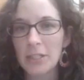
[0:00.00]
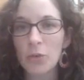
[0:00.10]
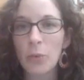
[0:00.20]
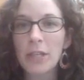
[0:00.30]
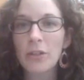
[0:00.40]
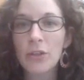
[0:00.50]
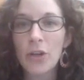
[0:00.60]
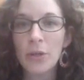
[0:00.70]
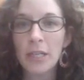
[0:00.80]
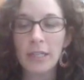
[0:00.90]
The way you'll
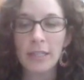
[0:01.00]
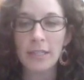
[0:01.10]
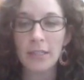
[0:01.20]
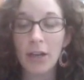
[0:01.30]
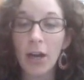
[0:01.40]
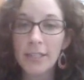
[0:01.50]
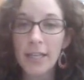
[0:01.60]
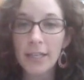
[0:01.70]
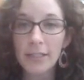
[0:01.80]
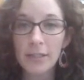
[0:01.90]
know it is in
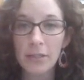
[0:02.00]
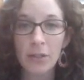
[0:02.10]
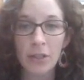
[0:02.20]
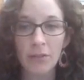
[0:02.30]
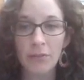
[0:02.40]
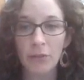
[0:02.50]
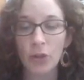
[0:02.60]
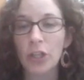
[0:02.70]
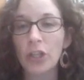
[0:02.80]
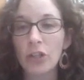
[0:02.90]
context. If
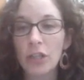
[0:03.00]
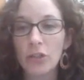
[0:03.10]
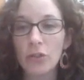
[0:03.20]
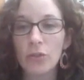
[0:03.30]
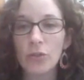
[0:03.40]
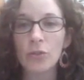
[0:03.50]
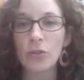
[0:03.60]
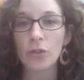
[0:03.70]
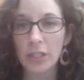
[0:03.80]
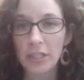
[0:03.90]
you're hearing the news,
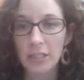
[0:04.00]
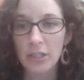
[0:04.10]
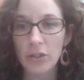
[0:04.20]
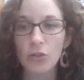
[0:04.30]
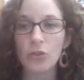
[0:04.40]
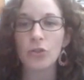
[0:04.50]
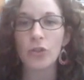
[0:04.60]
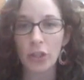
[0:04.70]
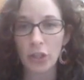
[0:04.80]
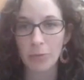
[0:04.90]
you're listening to the news, you're
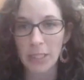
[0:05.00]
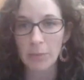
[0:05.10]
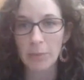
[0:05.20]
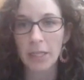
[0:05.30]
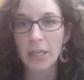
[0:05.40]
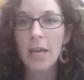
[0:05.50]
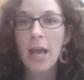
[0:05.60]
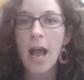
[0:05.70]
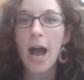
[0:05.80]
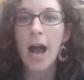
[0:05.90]
hearing me speak.
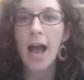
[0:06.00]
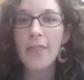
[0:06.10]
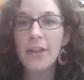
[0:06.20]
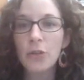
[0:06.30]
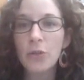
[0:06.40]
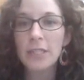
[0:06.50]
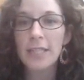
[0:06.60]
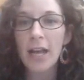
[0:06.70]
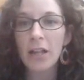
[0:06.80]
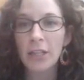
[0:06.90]
And then you can
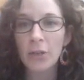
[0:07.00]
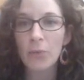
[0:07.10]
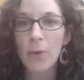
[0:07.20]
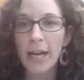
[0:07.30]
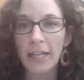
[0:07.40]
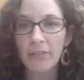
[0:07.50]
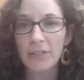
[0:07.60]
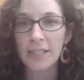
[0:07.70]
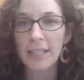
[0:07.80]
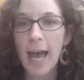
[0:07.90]
tell in writing, if
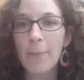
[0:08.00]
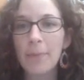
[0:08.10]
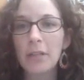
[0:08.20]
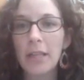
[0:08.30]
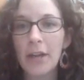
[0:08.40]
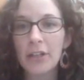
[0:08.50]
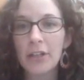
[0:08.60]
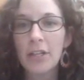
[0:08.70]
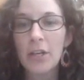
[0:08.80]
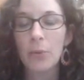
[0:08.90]
it's a capital
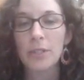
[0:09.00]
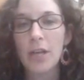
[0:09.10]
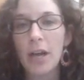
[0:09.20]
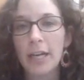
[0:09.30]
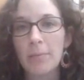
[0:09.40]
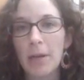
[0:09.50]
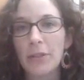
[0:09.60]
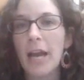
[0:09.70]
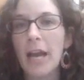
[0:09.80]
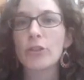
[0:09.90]
letter, we're talking about
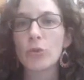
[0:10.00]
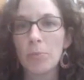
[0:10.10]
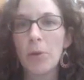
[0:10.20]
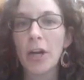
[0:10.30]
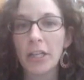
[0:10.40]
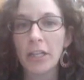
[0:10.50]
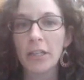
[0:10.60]
the actual party.